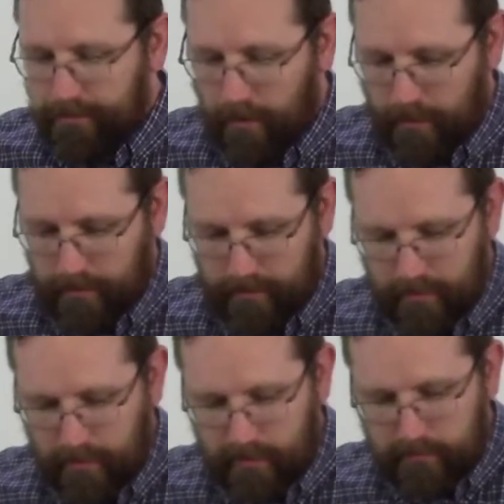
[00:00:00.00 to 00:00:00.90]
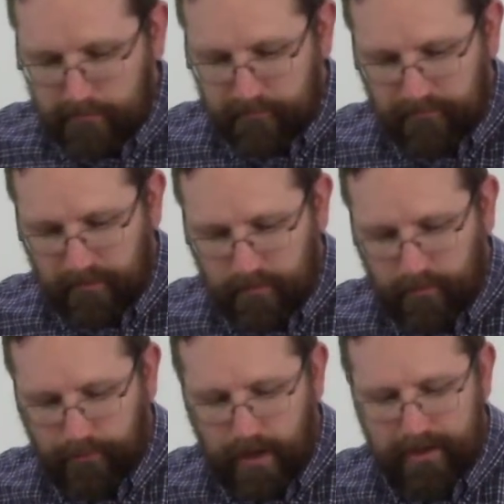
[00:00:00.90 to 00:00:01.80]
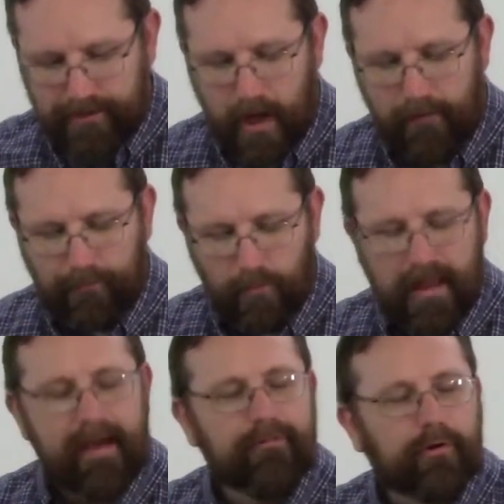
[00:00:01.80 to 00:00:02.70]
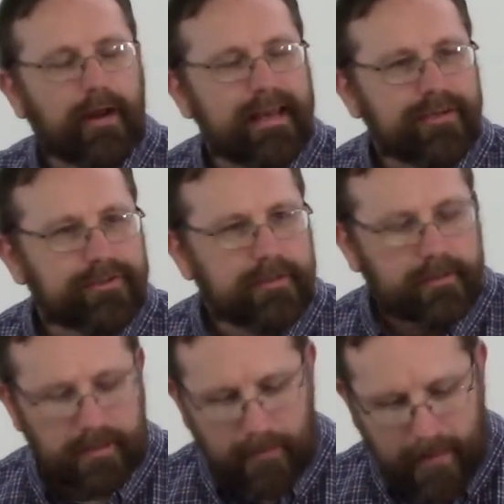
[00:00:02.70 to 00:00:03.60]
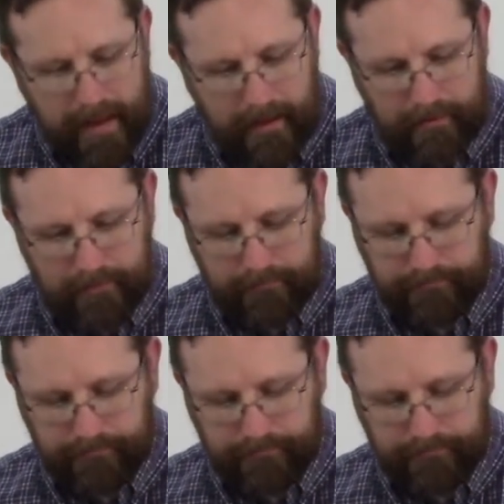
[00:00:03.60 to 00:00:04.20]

part. With the greatest offer, we have the greatest command.